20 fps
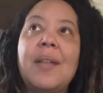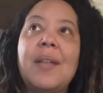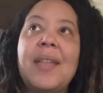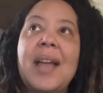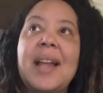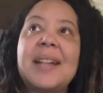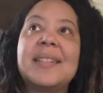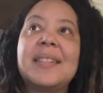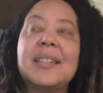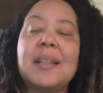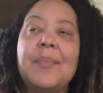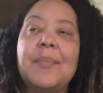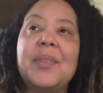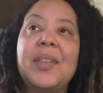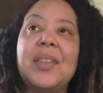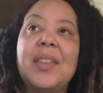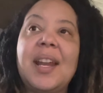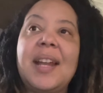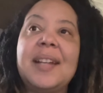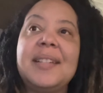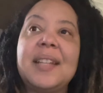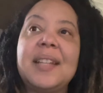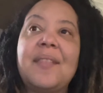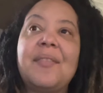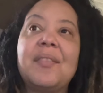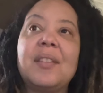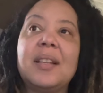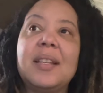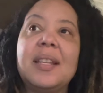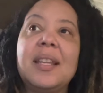that's something that I
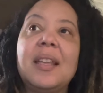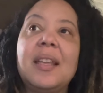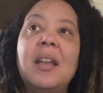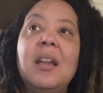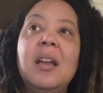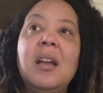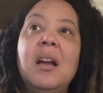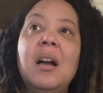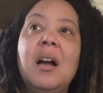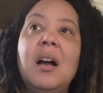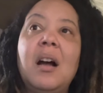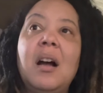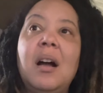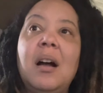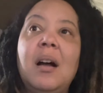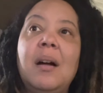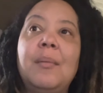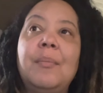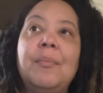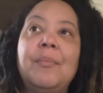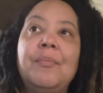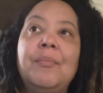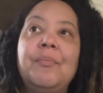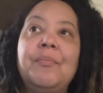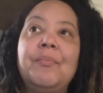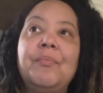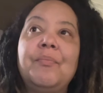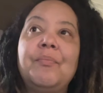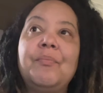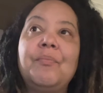definitely
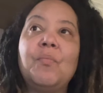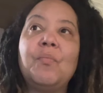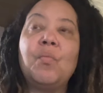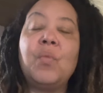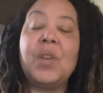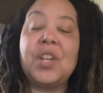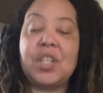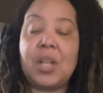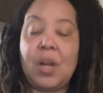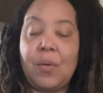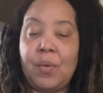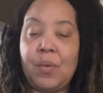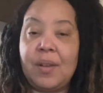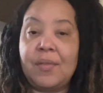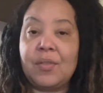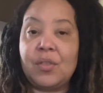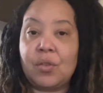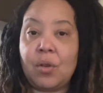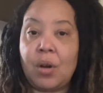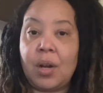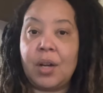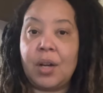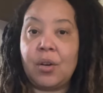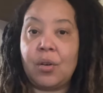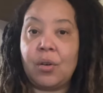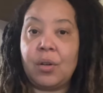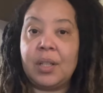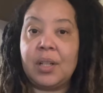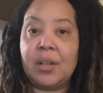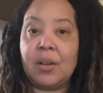wish I would have started
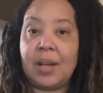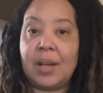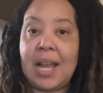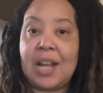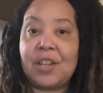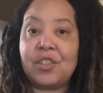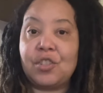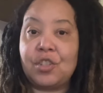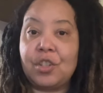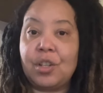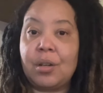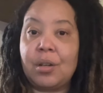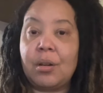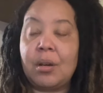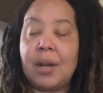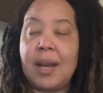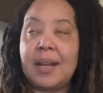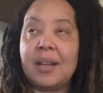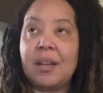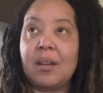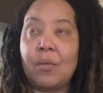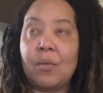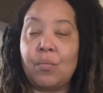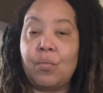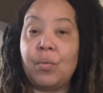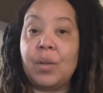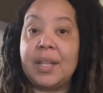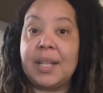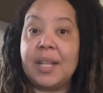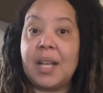earlier last year
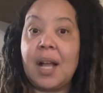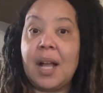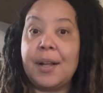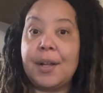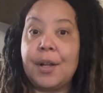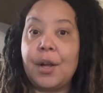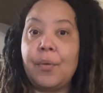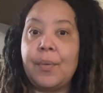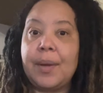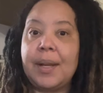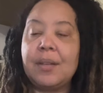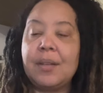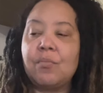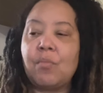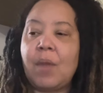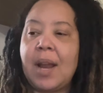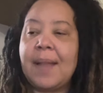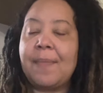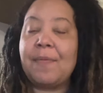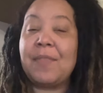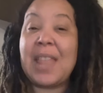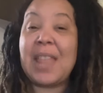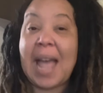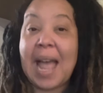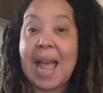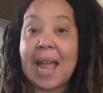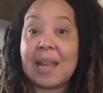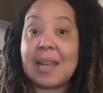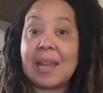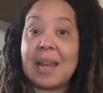and really got going, right?
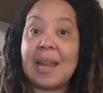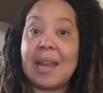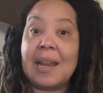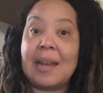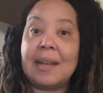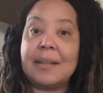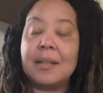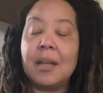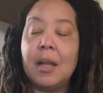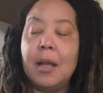That and